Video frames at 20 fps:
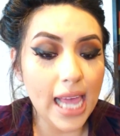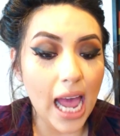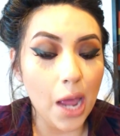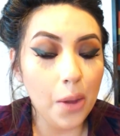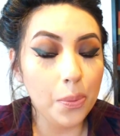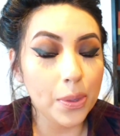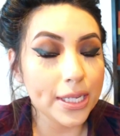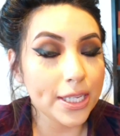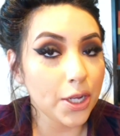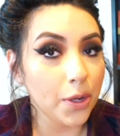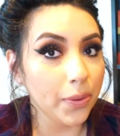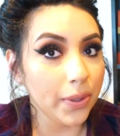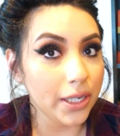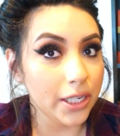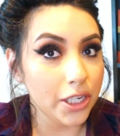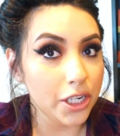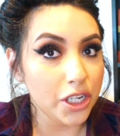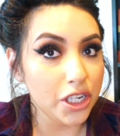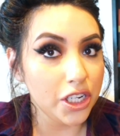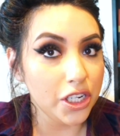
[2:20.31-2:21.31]
I was
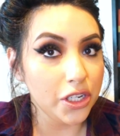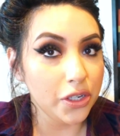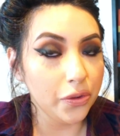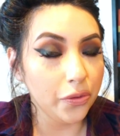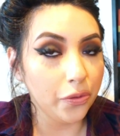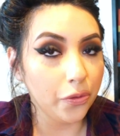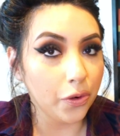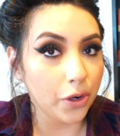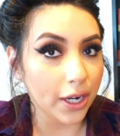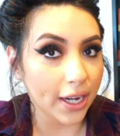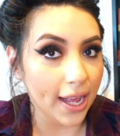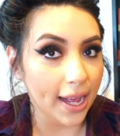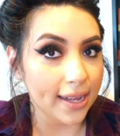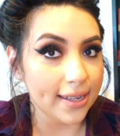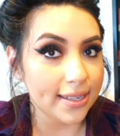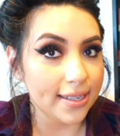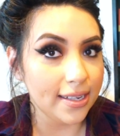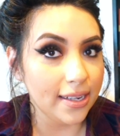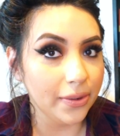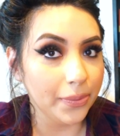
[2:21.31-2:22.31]
going to do
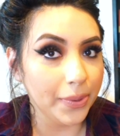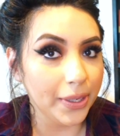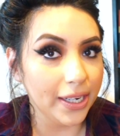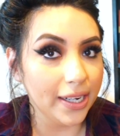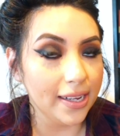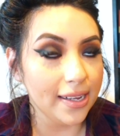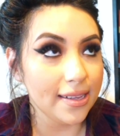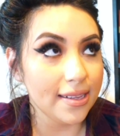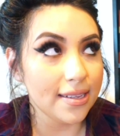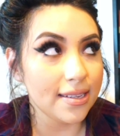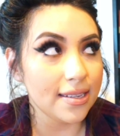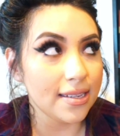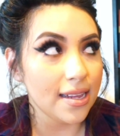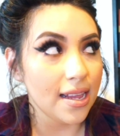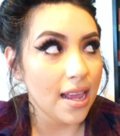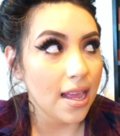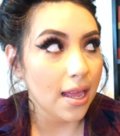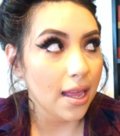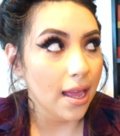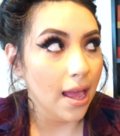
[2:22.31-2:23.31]
forecasting readings,
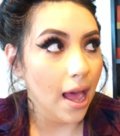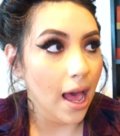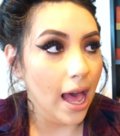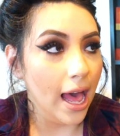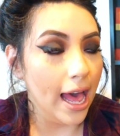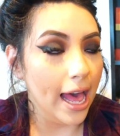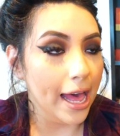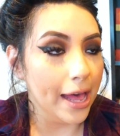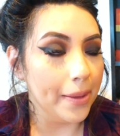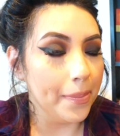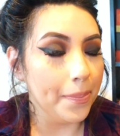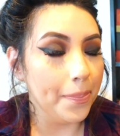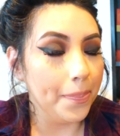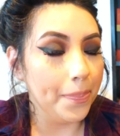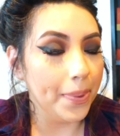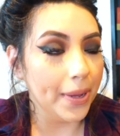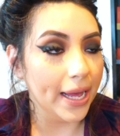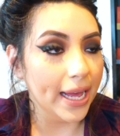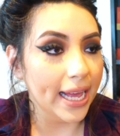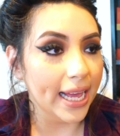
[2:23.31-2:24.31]

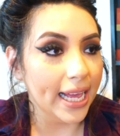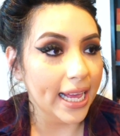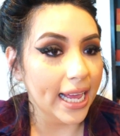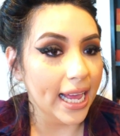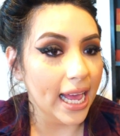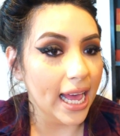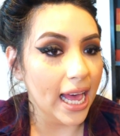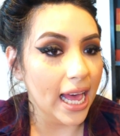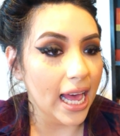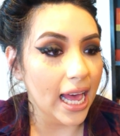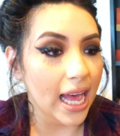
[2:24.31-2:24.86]
but